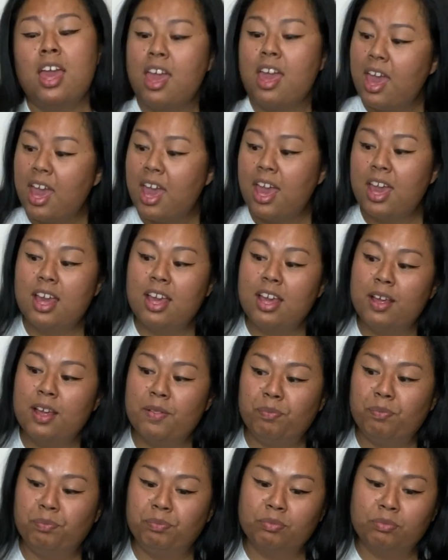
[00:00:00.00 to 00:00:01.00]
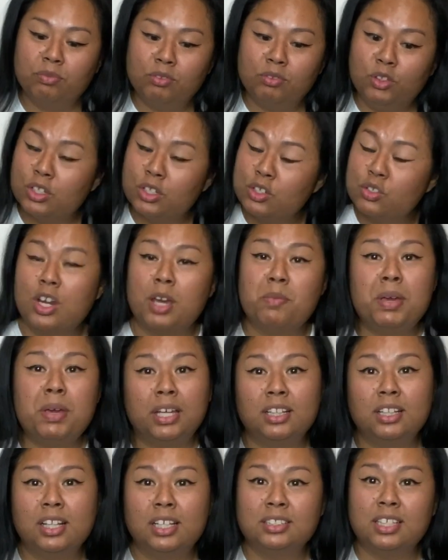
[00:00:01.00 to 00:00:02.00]
And you can try
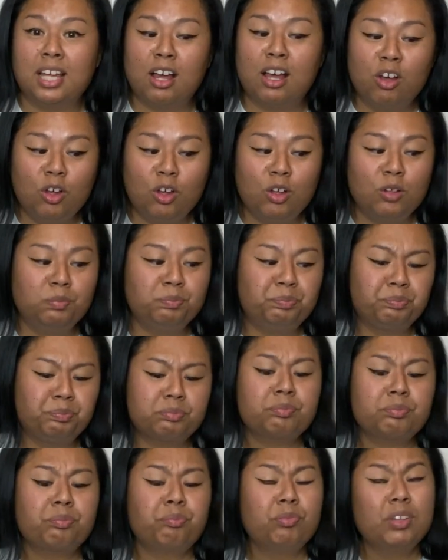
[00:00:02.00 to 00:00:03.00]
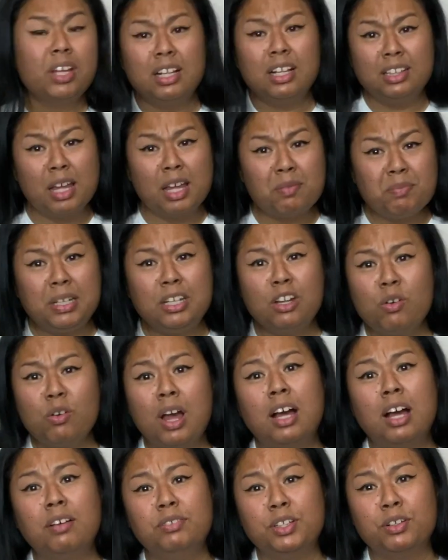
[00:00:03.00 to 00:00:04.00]
making this at home. Let me know
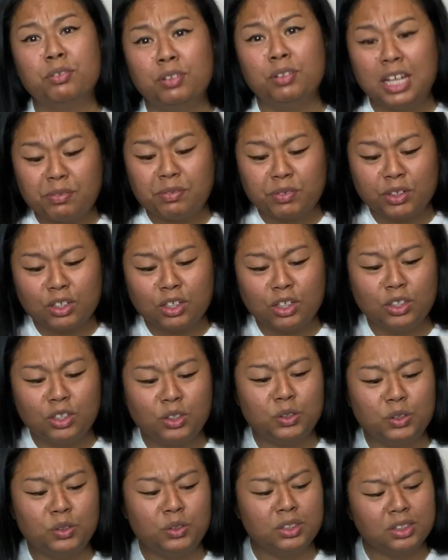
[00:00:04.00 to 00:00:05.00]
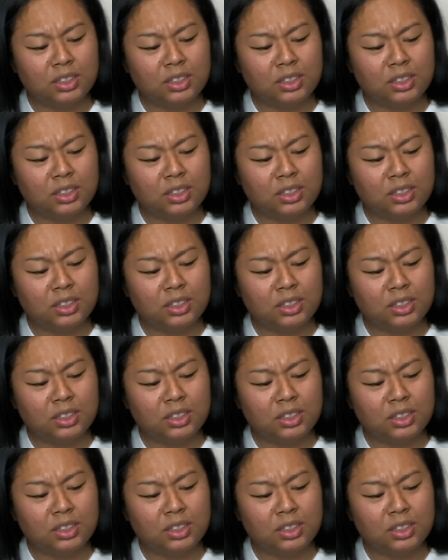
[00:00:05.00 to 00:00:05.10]
how the flavor goes.